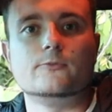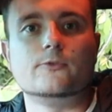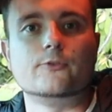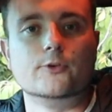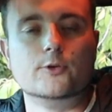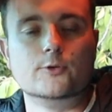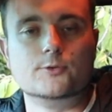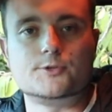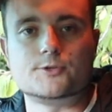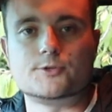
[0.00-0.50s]

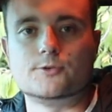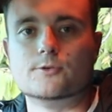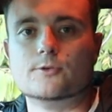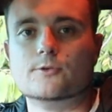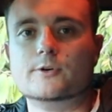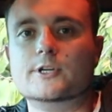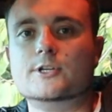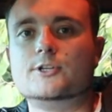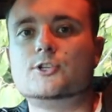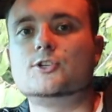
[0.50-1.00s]
food
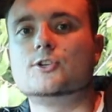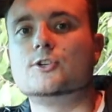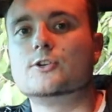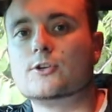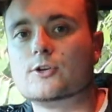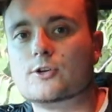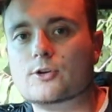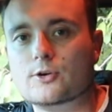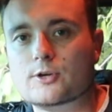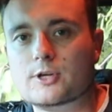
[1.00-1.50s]
storage,
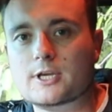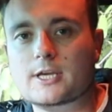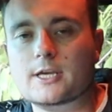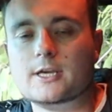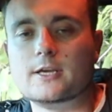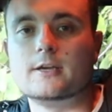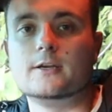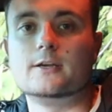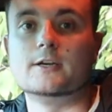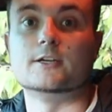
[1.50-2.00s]

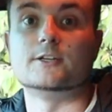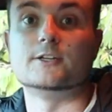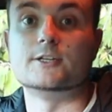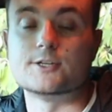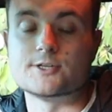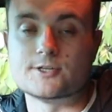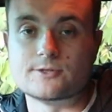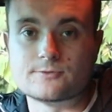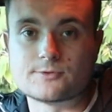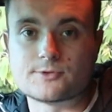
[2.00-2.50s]
cooking,
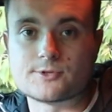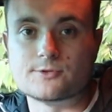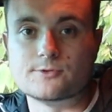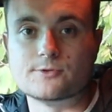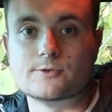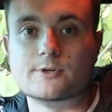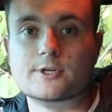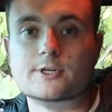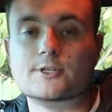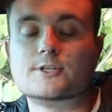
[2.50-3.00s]
additional
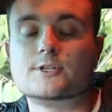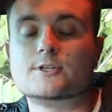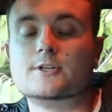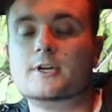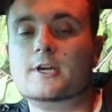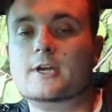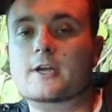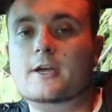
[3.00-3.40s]
storage.